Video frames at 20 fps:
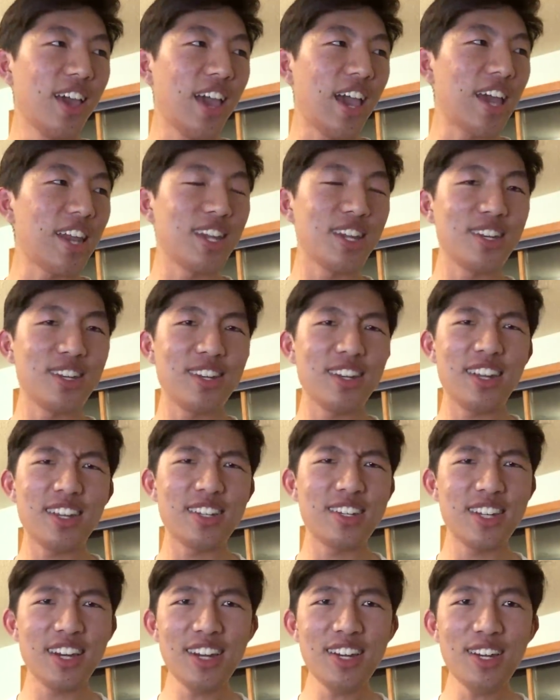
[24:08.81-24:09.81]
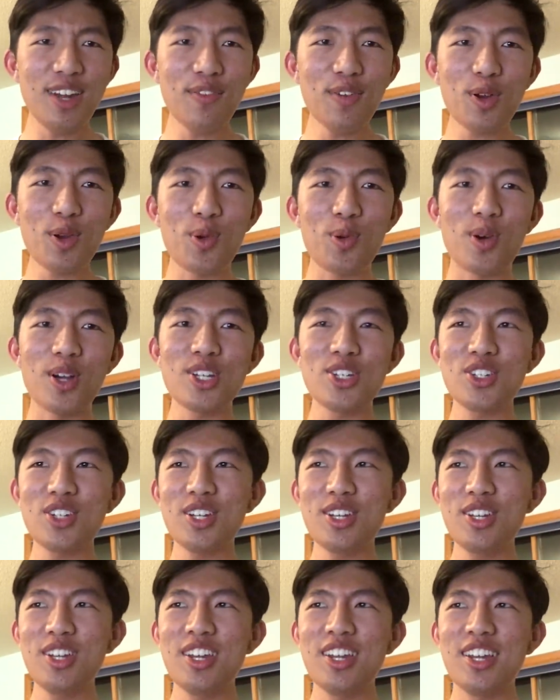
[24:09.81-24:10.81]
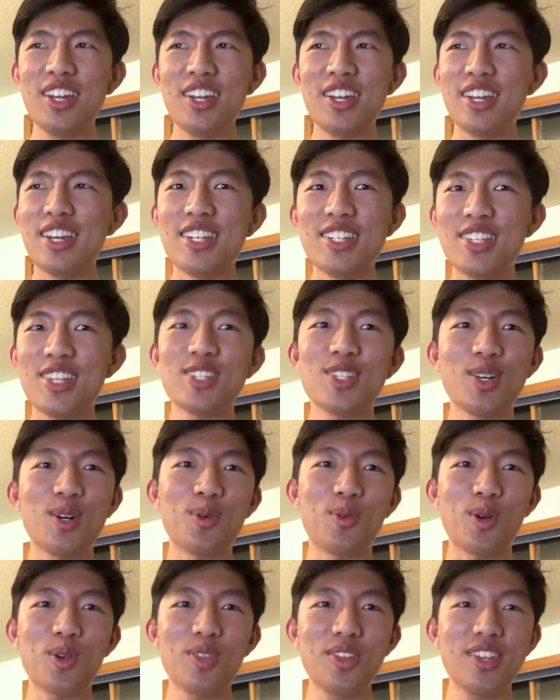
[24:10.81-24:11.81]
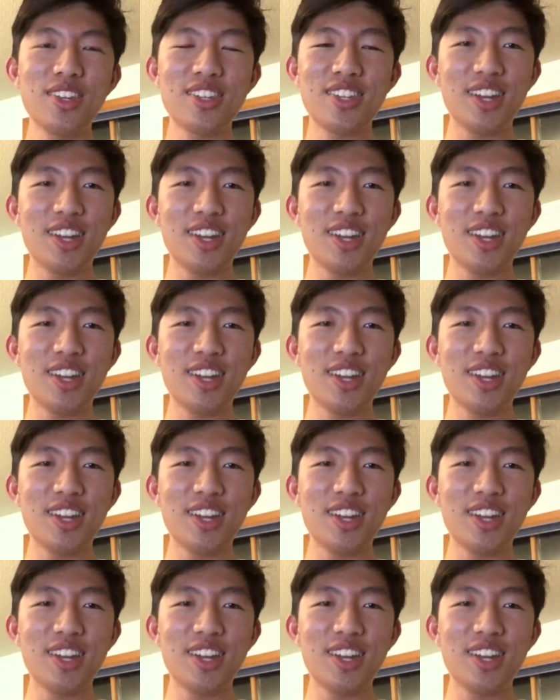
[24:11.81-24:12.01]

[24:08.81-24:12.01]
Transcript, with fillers: And I did I never question, is this all worth it?